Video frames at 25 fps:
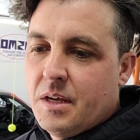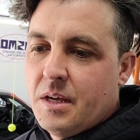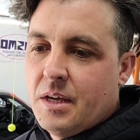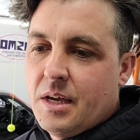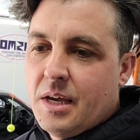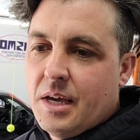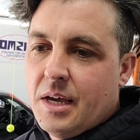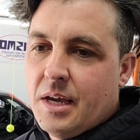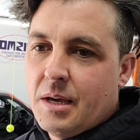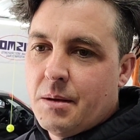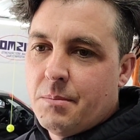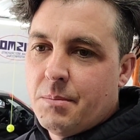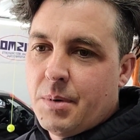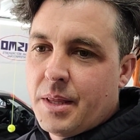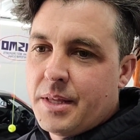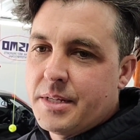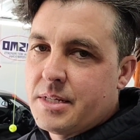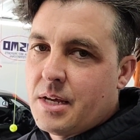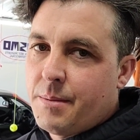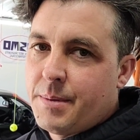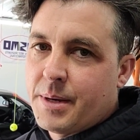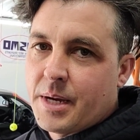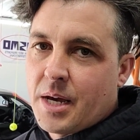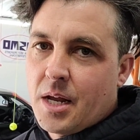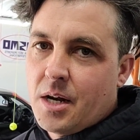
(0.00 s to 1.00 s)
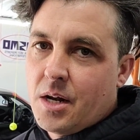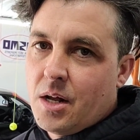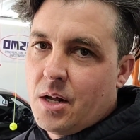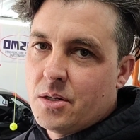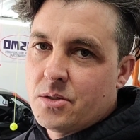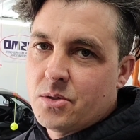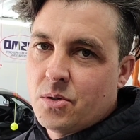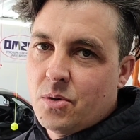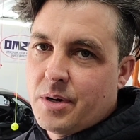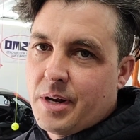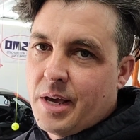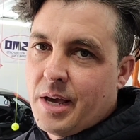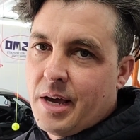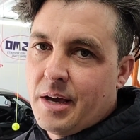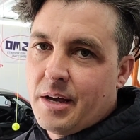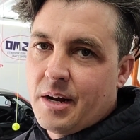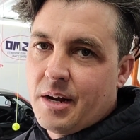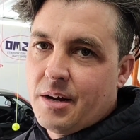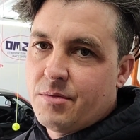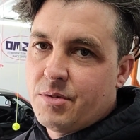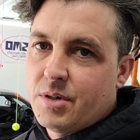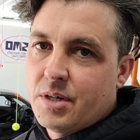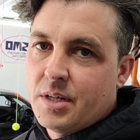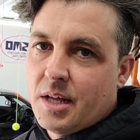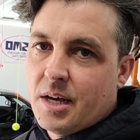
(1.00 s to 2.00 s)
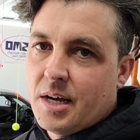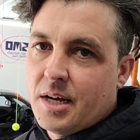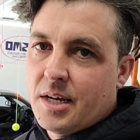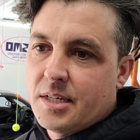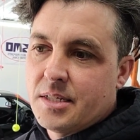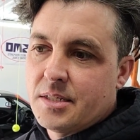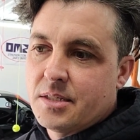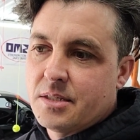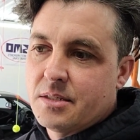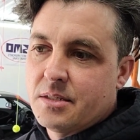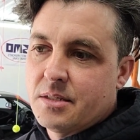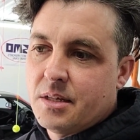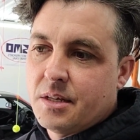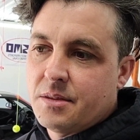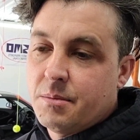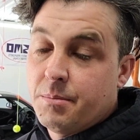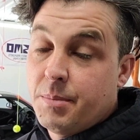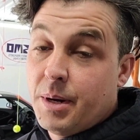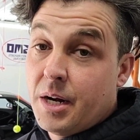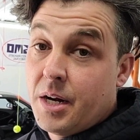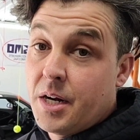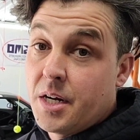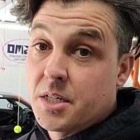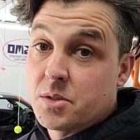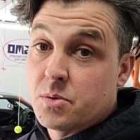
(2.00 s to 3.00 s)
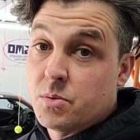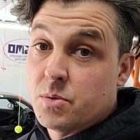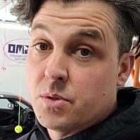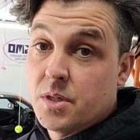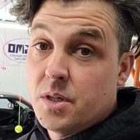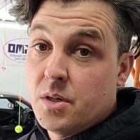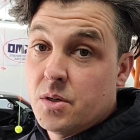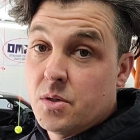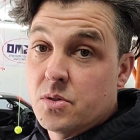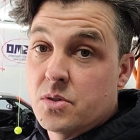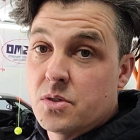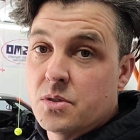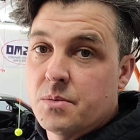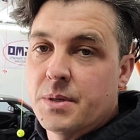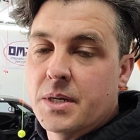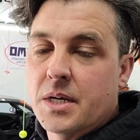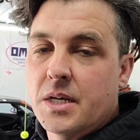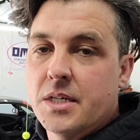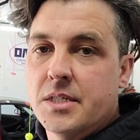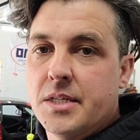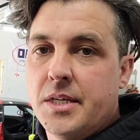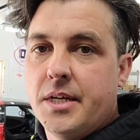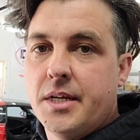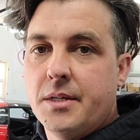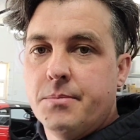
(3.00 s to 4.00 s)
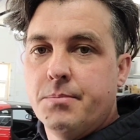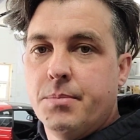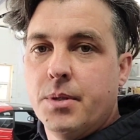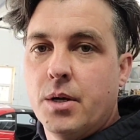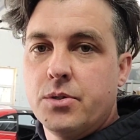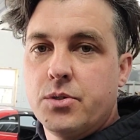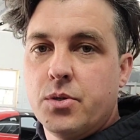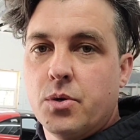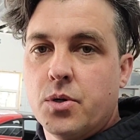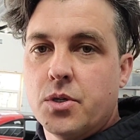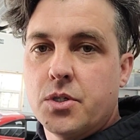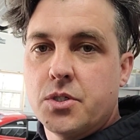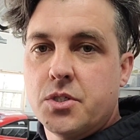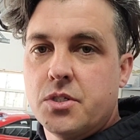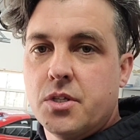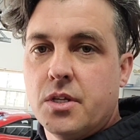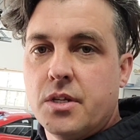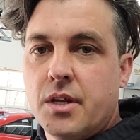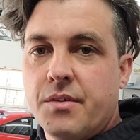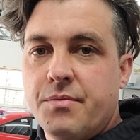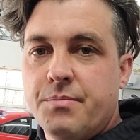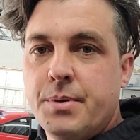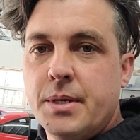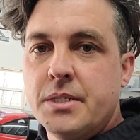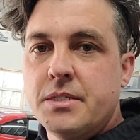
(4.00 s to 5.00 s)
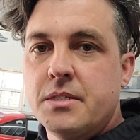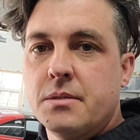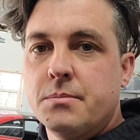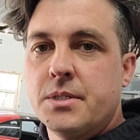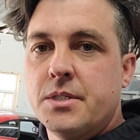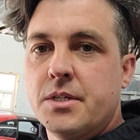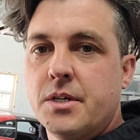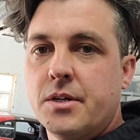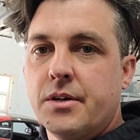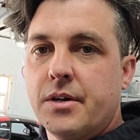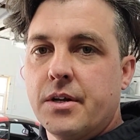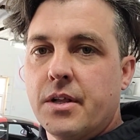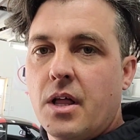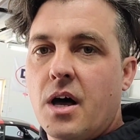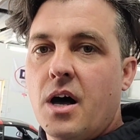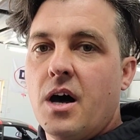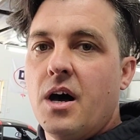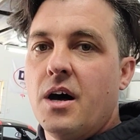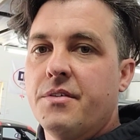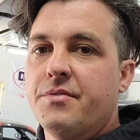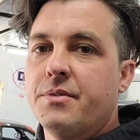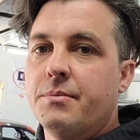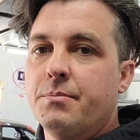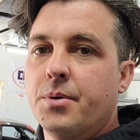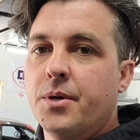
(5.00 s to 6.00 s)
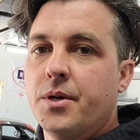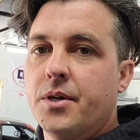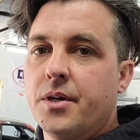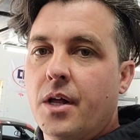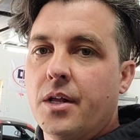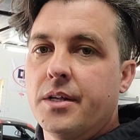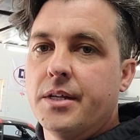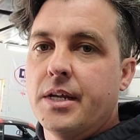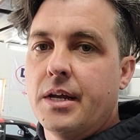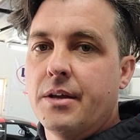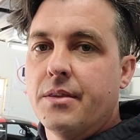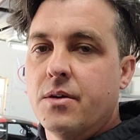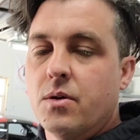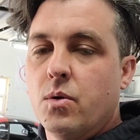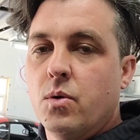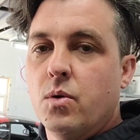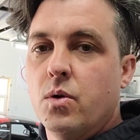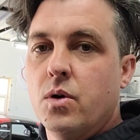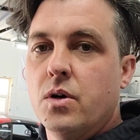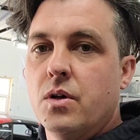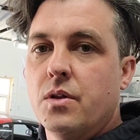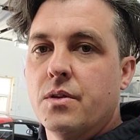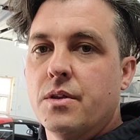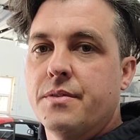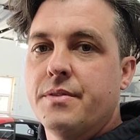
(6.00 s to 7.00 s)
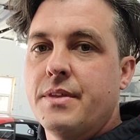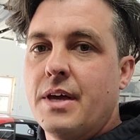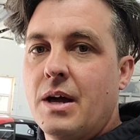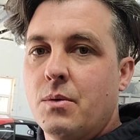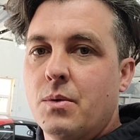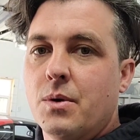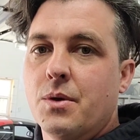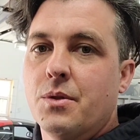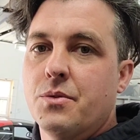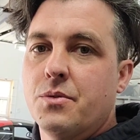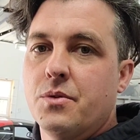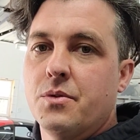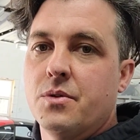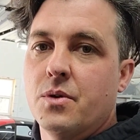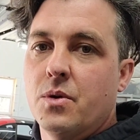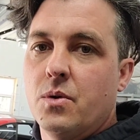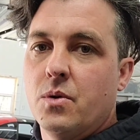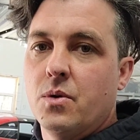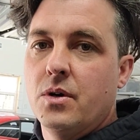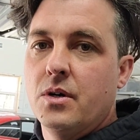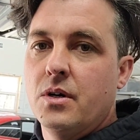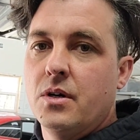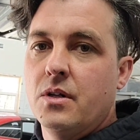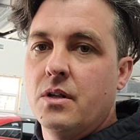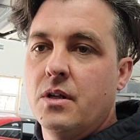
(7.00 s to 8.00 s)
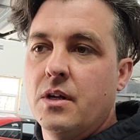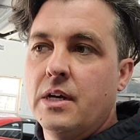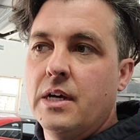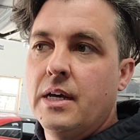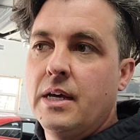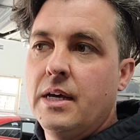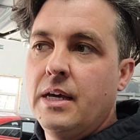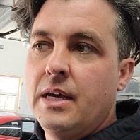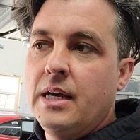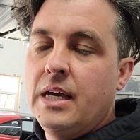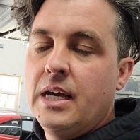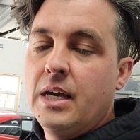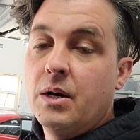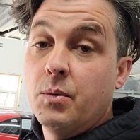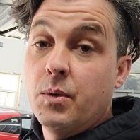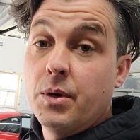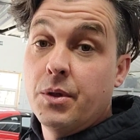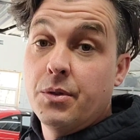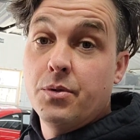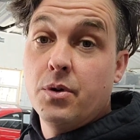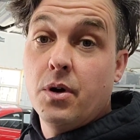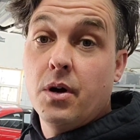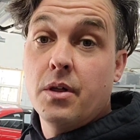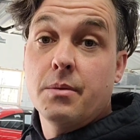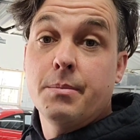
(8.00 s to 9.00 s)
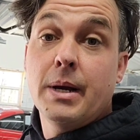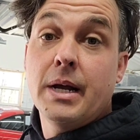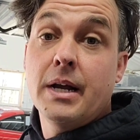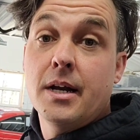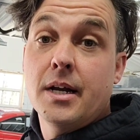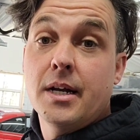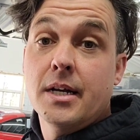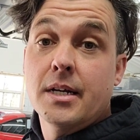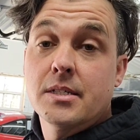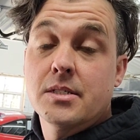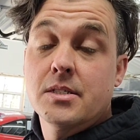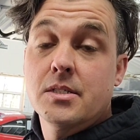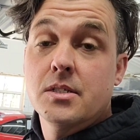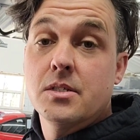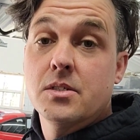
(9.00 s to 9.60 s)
And by the time I got it all torn down, I realized that the bearings were toast because it had blowtorched enough piston material off and put it all down in the oil that went through the oil and went through all the bearings.